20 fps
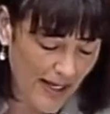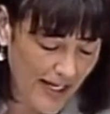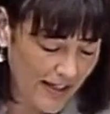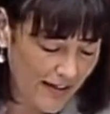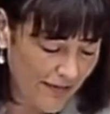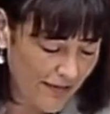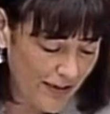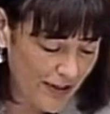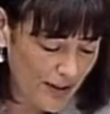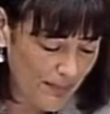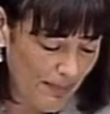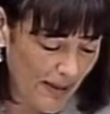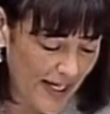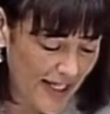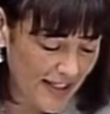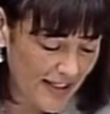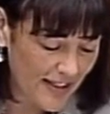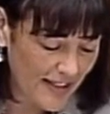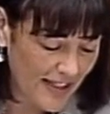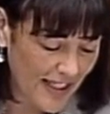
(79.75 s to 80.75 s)
Act first
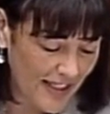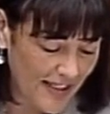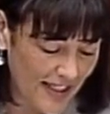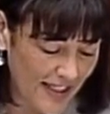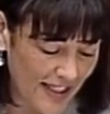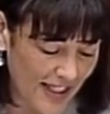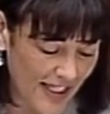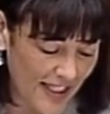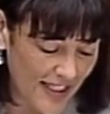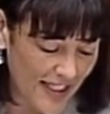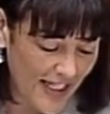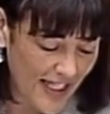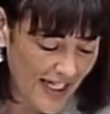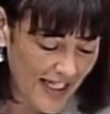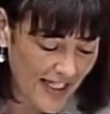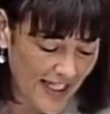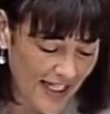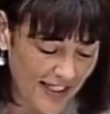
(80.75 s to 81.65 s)
passed in 1998,